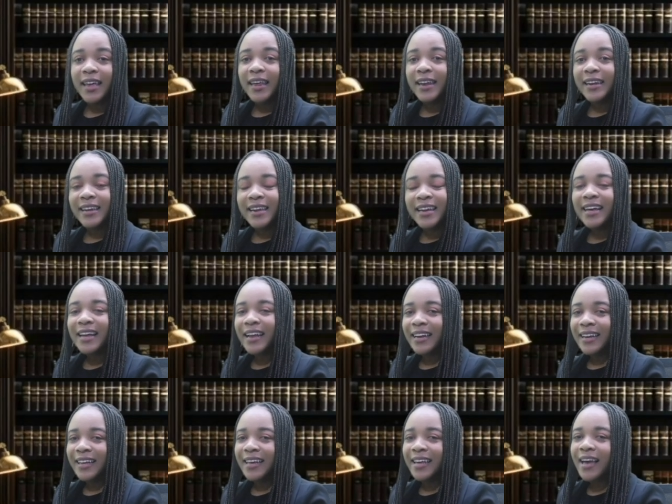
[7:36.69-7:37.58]

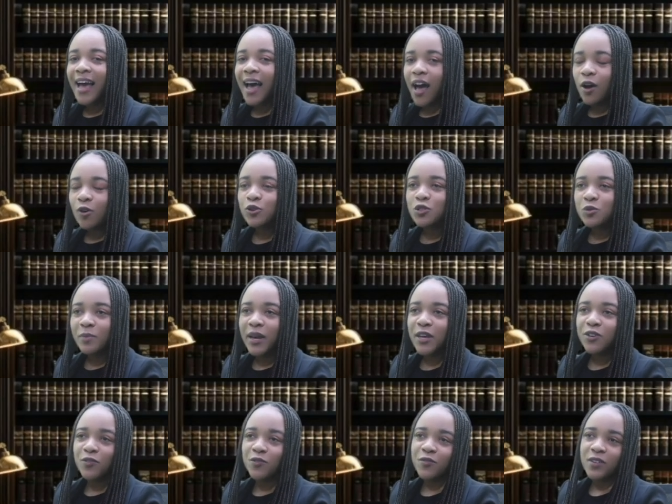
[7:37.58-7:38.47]
legally
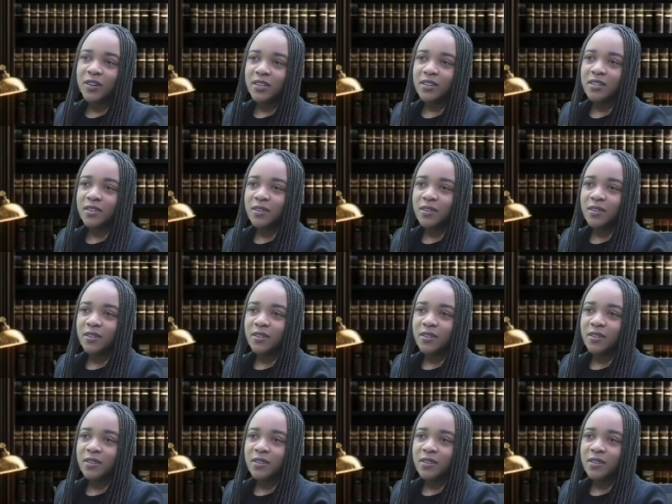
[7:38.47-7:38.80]
outmaneuvered,